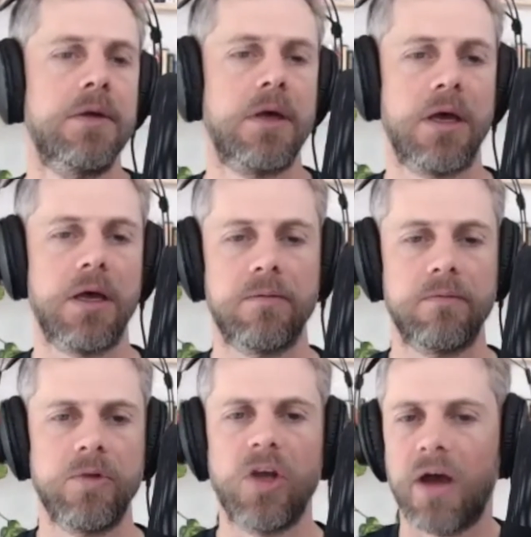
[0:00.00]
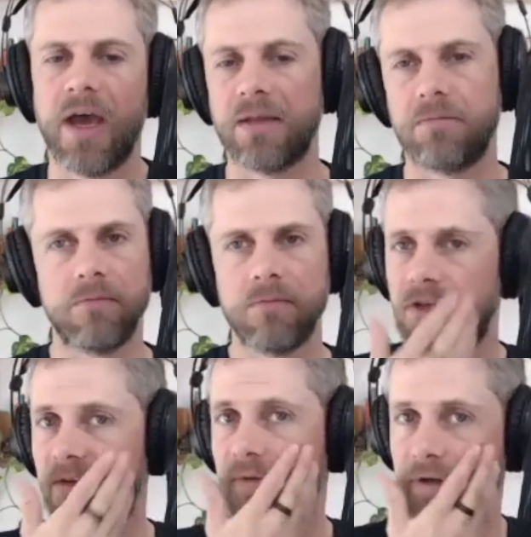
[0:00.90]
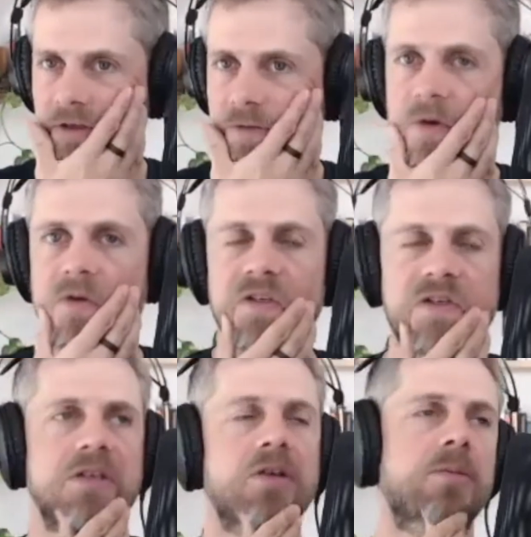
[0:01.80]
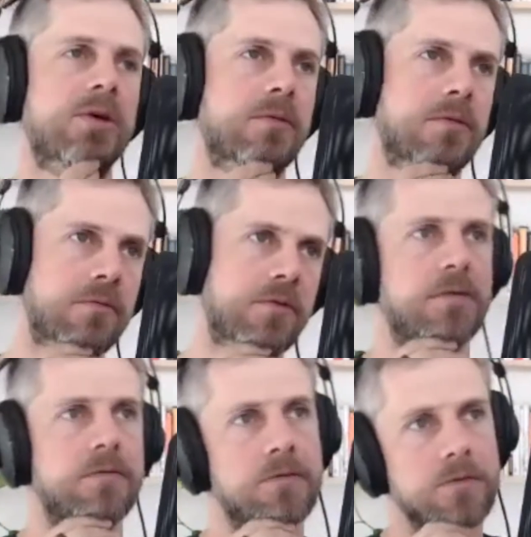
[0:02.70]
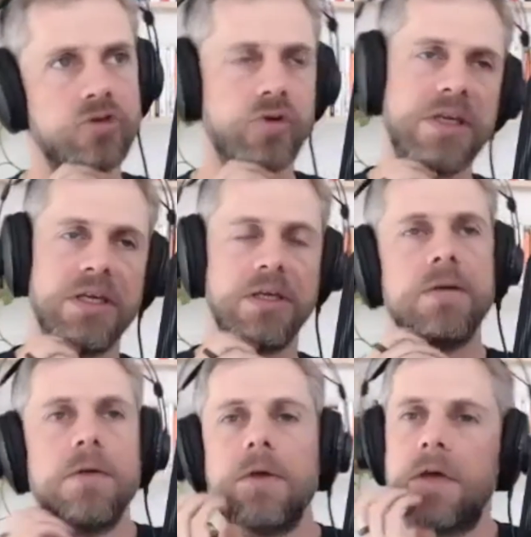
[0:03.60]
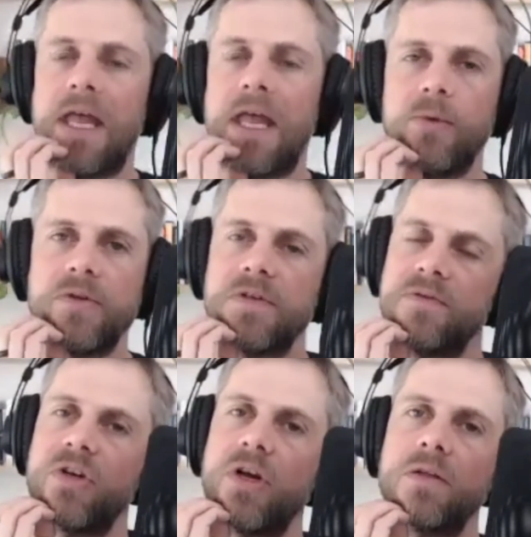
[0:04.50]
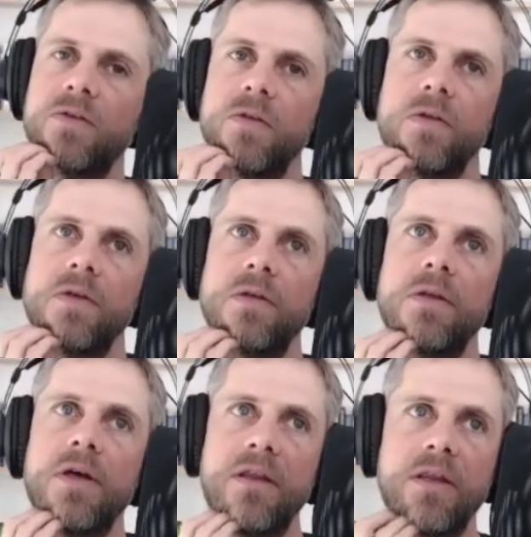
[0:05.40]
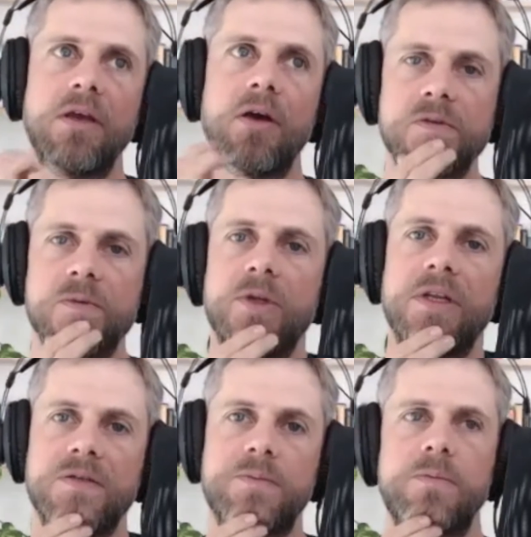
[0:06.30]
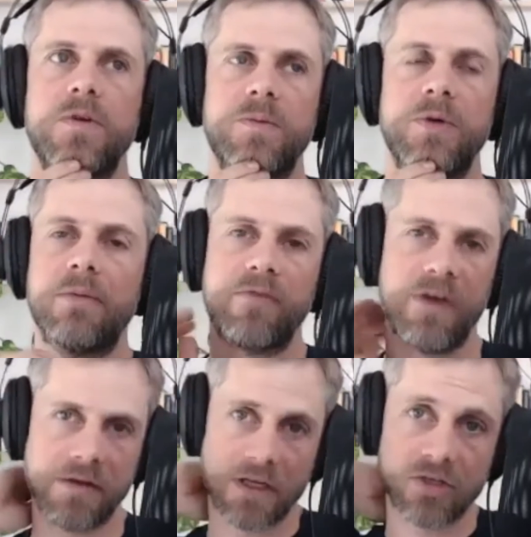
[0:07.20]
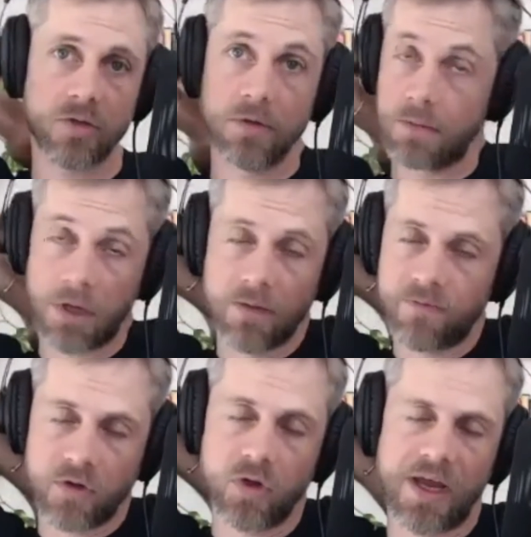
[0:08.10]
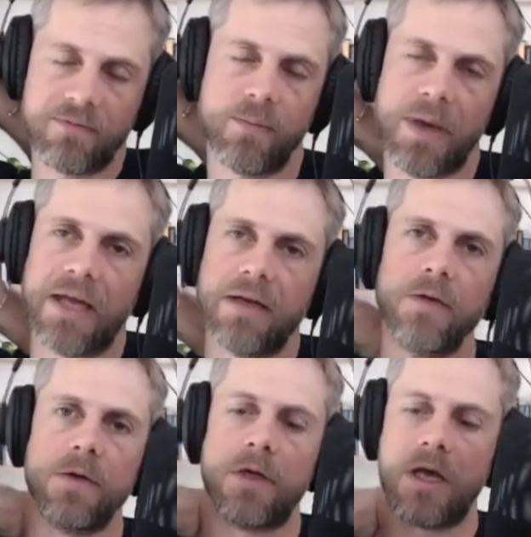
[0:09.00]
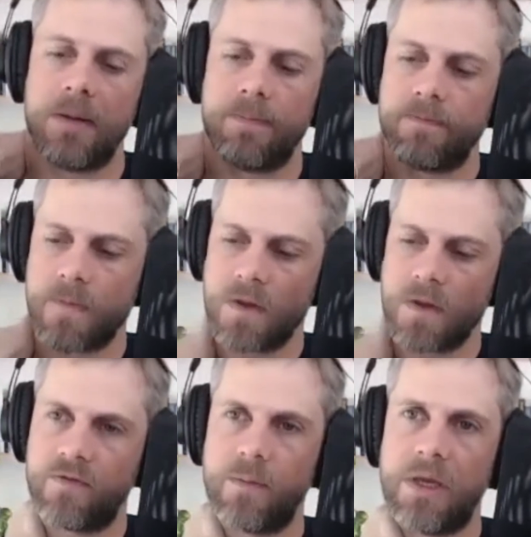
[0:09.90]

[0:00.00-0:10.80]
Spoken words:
I had different experiences to you, but tricky elements of childhood that I think ultimately has become foundational, for good and for bad, for me.